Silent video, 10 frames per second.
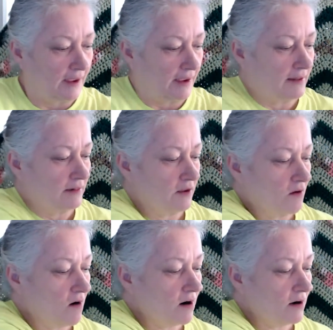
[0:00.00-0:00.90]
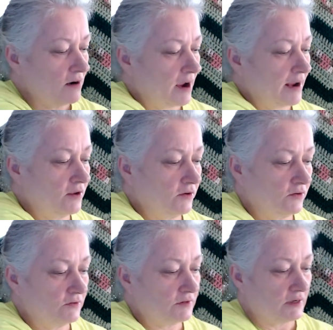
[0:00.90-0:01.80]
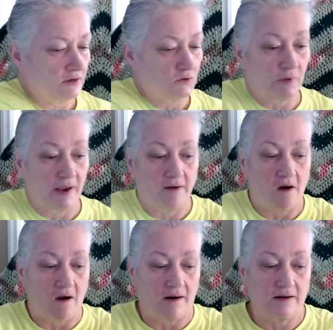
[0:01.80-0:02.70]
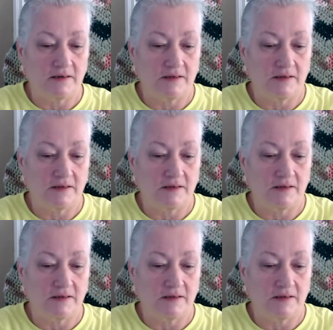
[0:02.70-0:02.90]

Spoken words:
And the yarn I used is Red Heart,